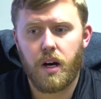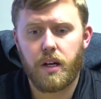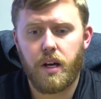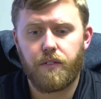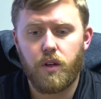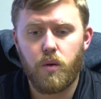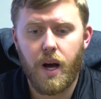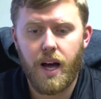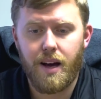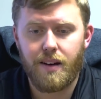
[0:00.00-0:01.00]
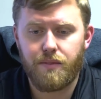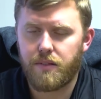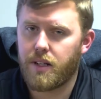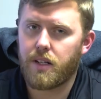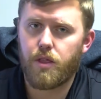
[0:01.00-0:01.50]
If you have
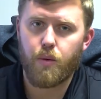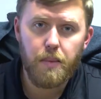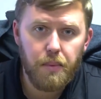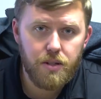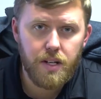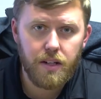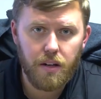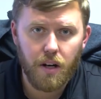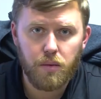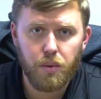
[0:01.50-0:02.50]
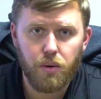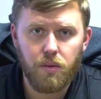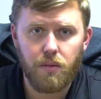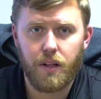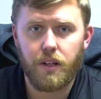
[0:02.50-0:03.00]
a 3%
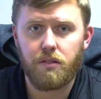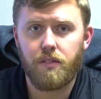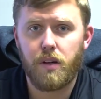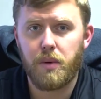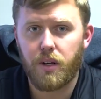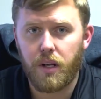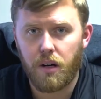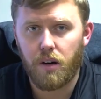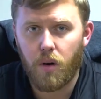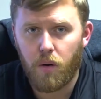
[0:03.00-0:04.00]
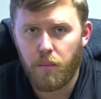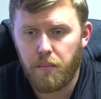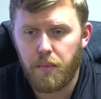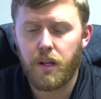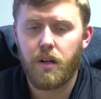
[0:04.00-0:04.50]
deductible and you live in $1 million home,
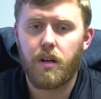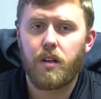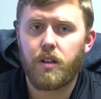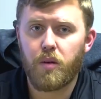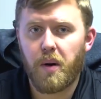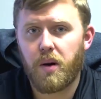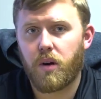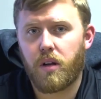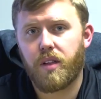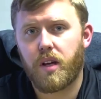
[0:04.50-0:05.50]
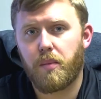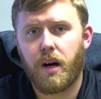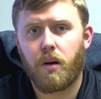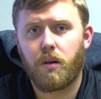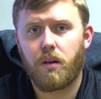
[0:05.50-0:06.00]
you might want to think
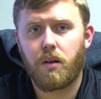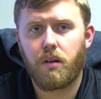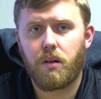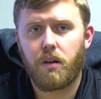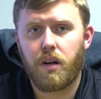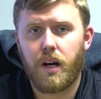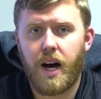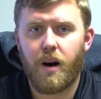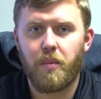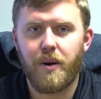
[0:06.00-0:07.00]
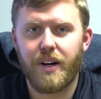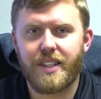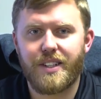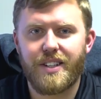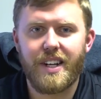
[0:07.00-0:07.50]
about how
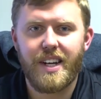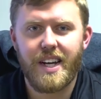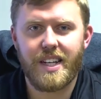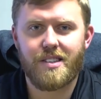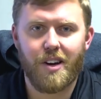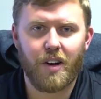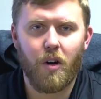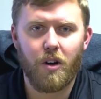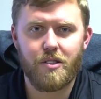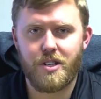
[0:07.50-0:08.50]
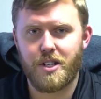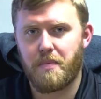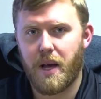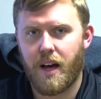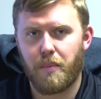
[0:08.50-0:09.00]
much it's going to cost to just
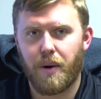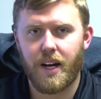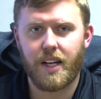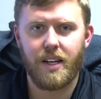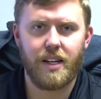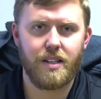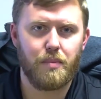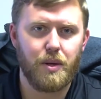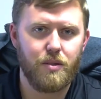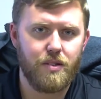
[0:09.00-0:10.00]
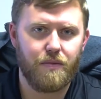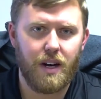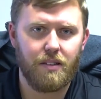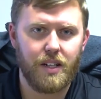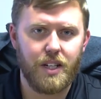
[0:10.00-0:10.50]
pay out of pocket as opposed to
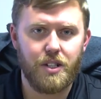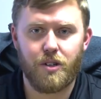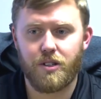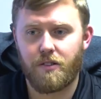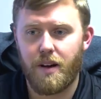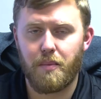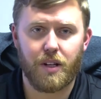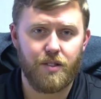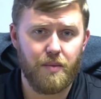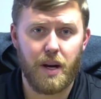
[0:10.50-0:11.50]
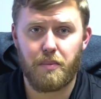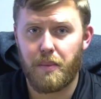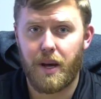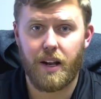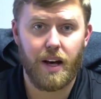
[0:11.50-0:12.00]
filing an insurance claim, because you might be
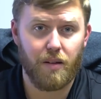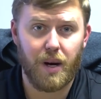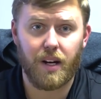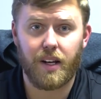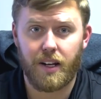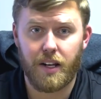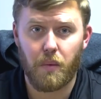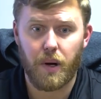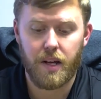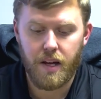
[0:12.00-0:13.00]
paying out of pocket anyway.